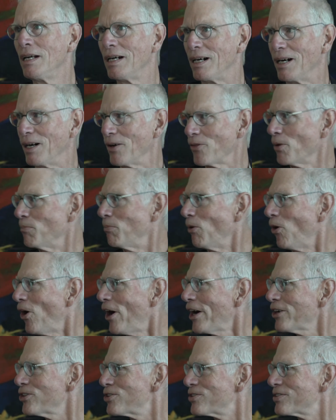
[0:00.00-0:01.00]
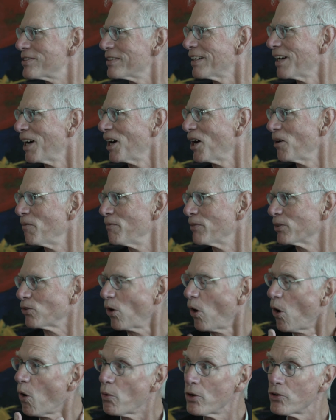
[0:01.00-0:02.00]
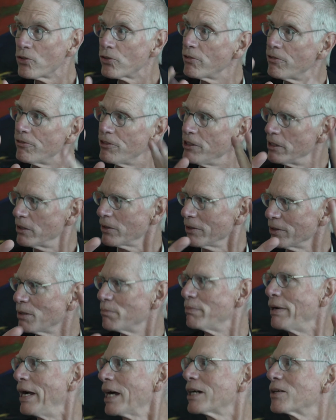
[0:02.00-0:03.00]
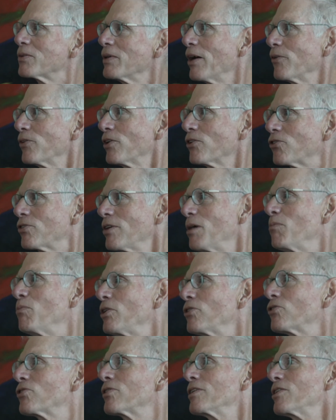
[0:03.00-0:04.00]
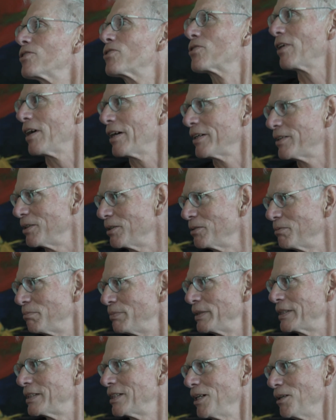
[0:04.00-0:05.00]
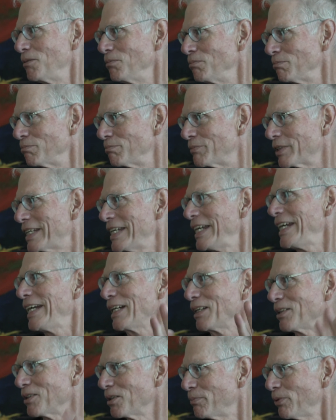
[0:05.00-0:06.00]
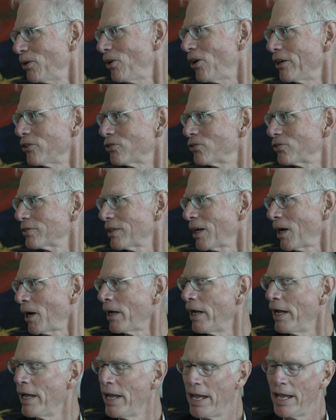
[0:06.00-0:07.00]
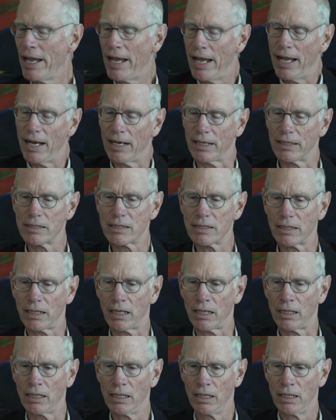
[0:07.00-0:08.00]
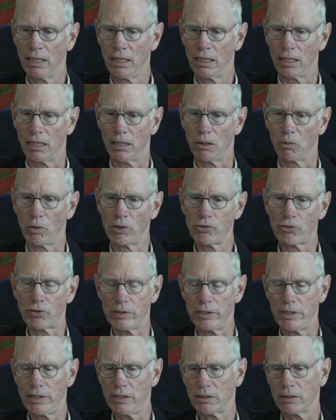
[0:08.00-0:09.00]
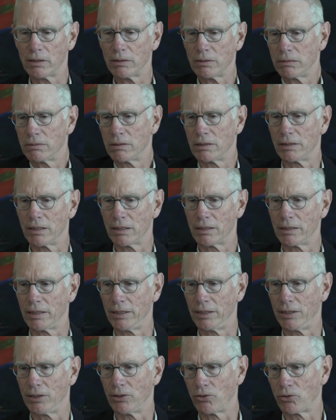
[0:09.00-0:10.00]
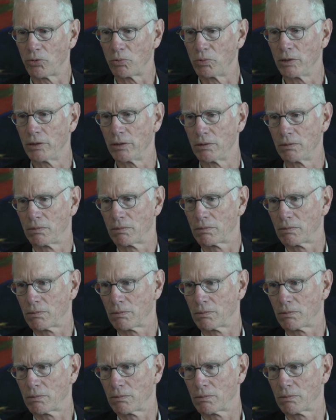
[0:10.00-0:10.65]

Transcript: uh, the boss, um, there's always the fear in the background that someone's going to try to become the king, the boss. Uh, and uh, uh once a year, the Athenians would